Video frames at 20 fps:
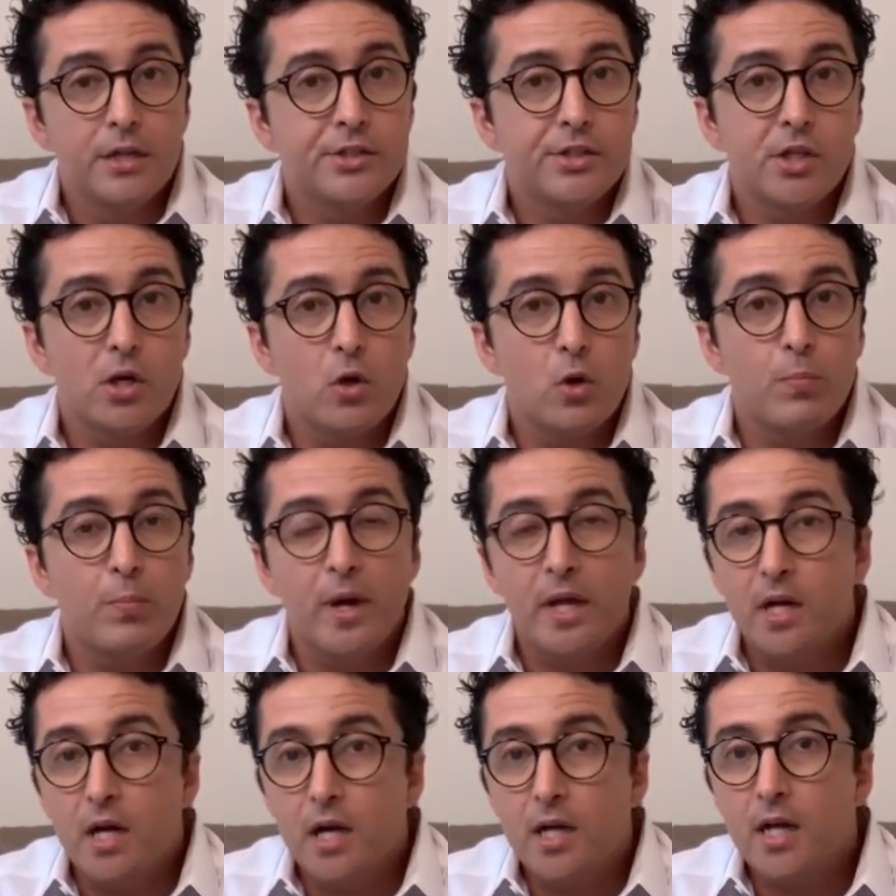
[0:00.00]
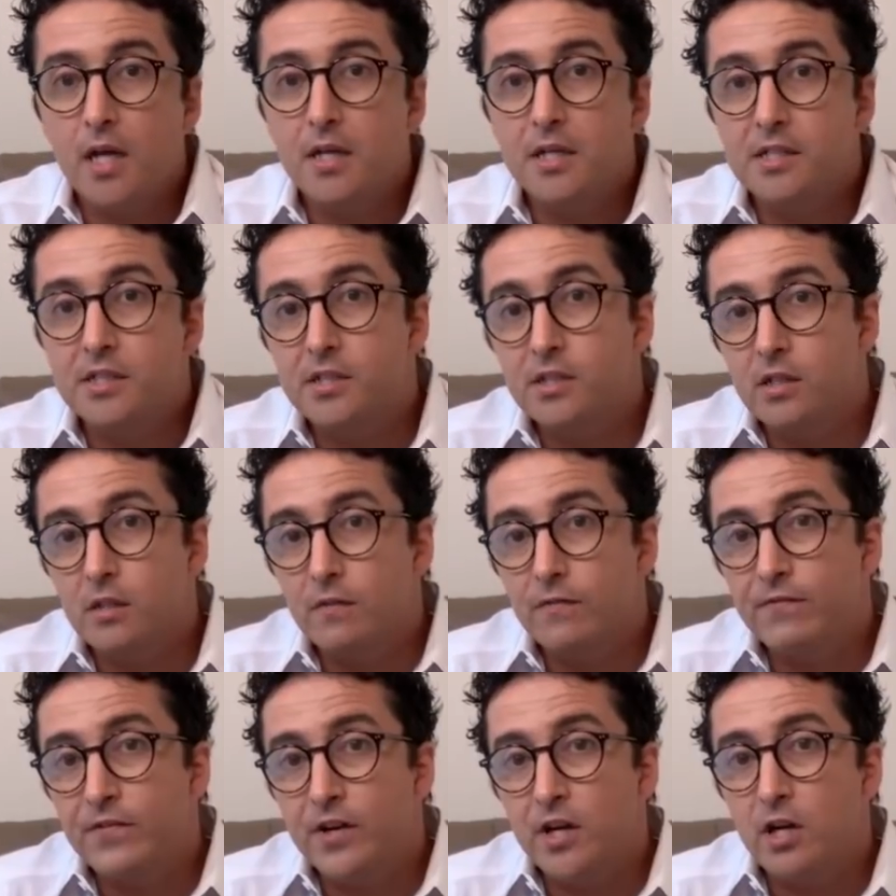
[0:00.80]
So banana is
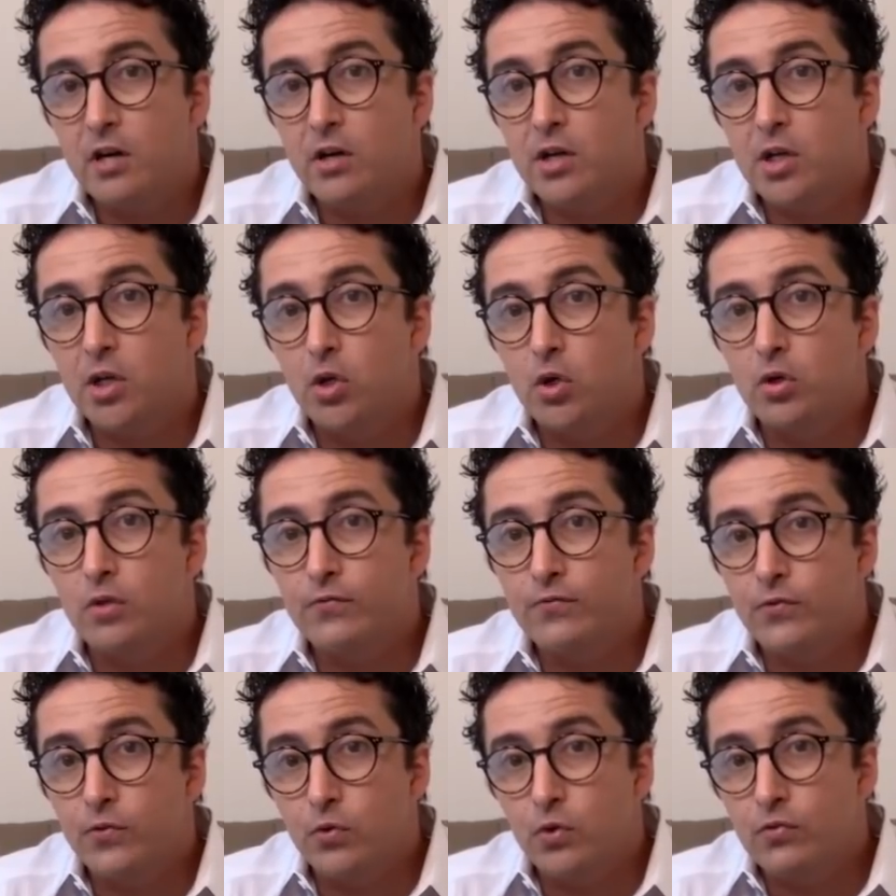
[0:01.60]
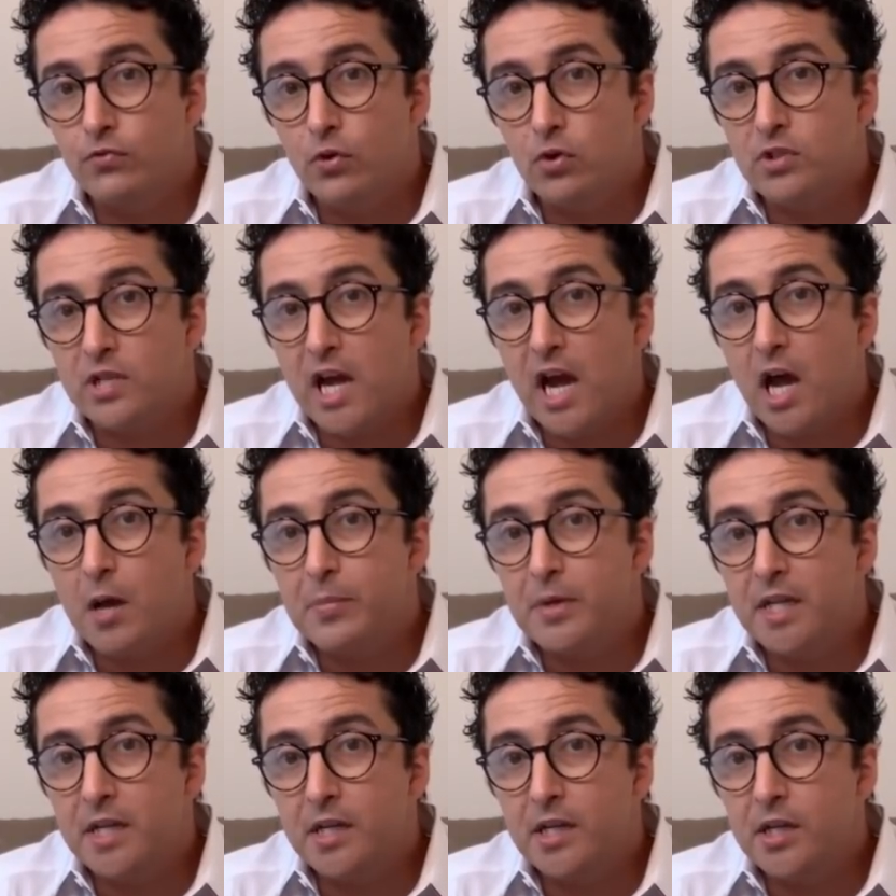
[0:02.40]
still fairly good fruit for
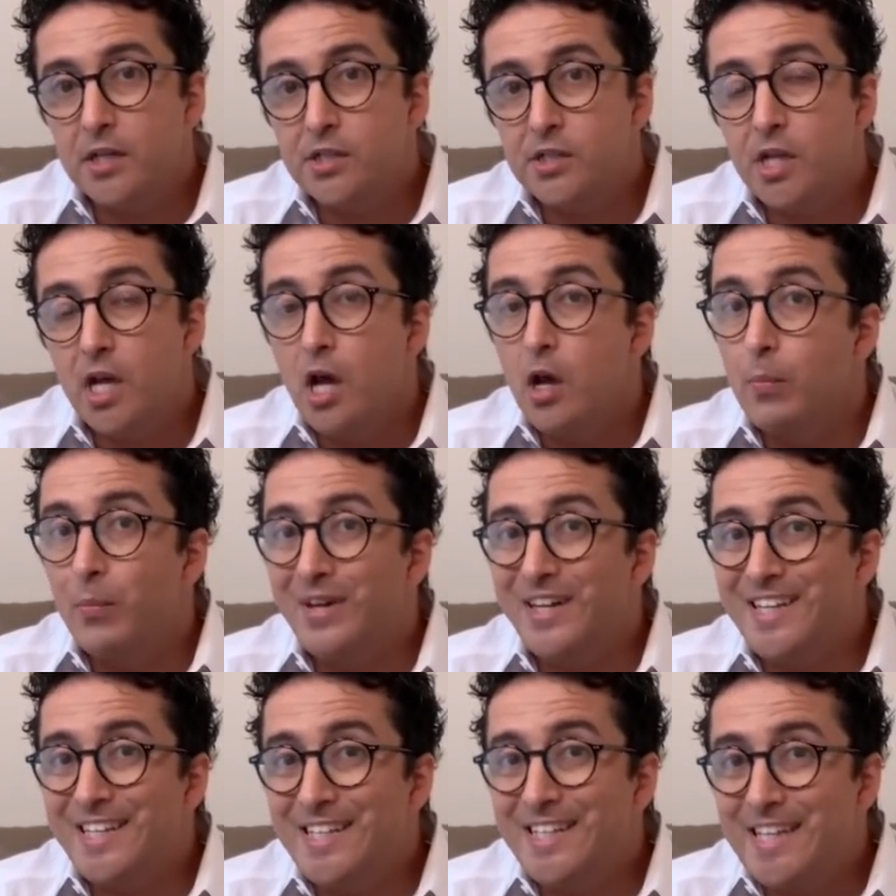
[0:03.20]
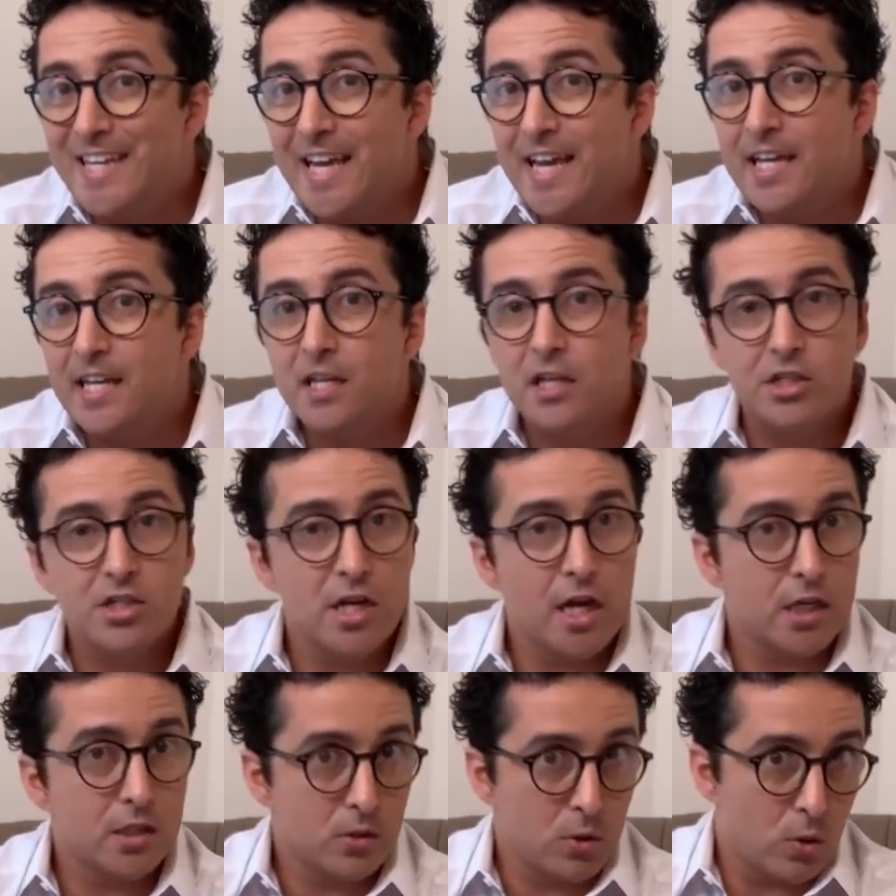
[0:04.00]
diabetes, but again, again is
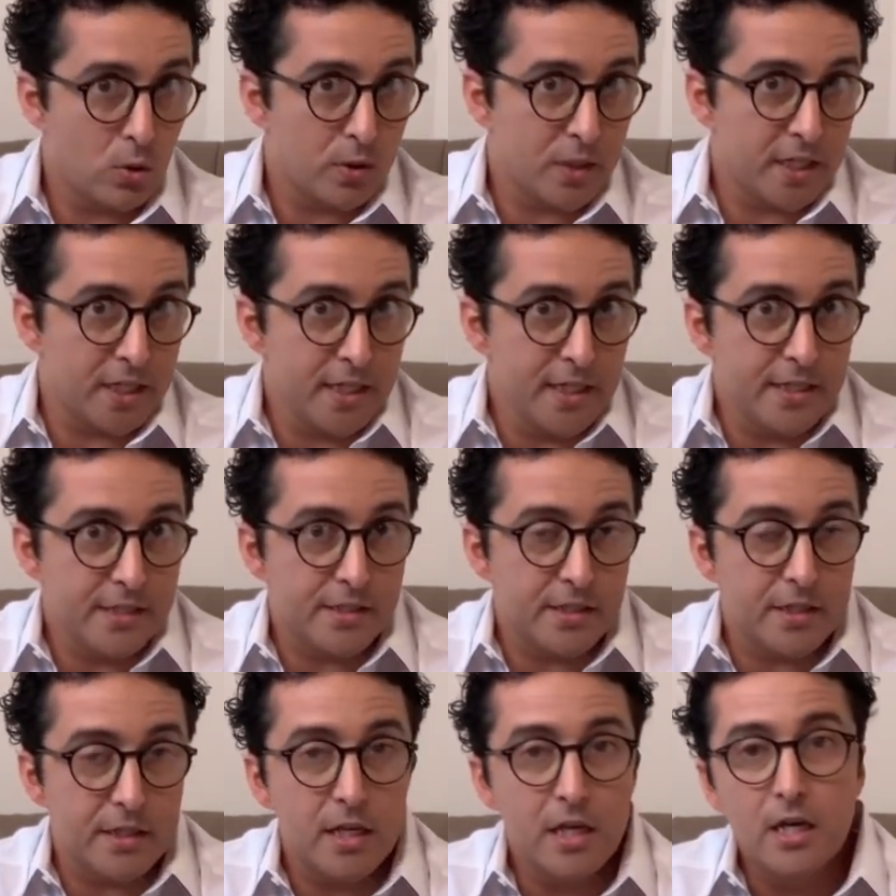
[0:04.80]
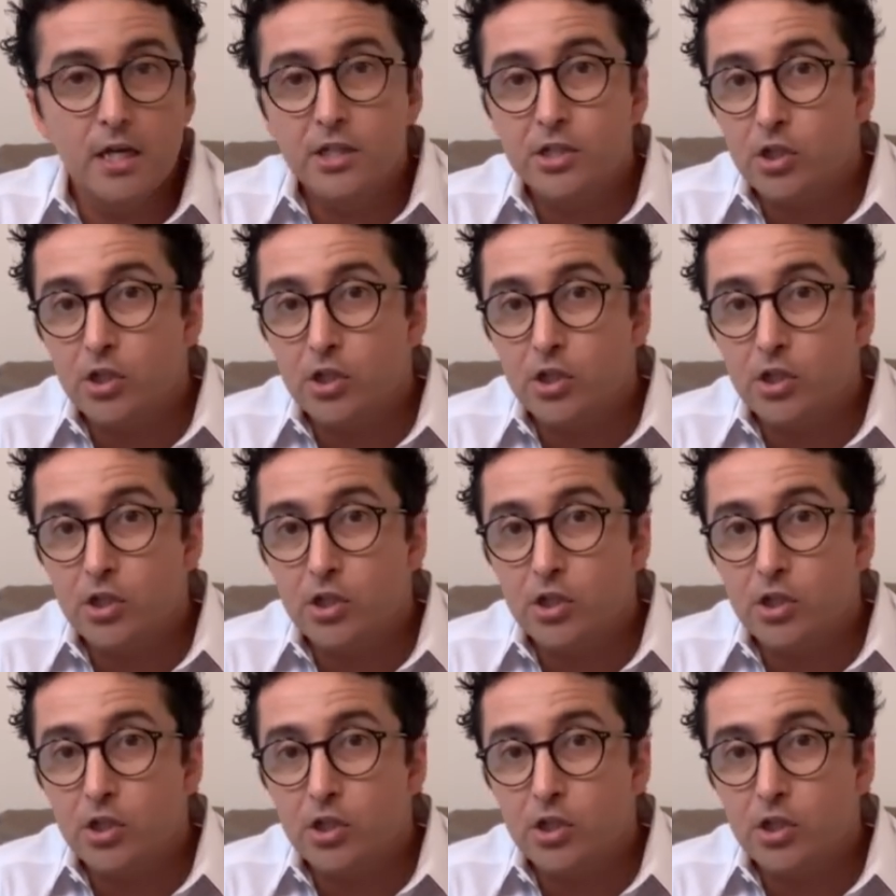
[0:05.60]
not totally innocent.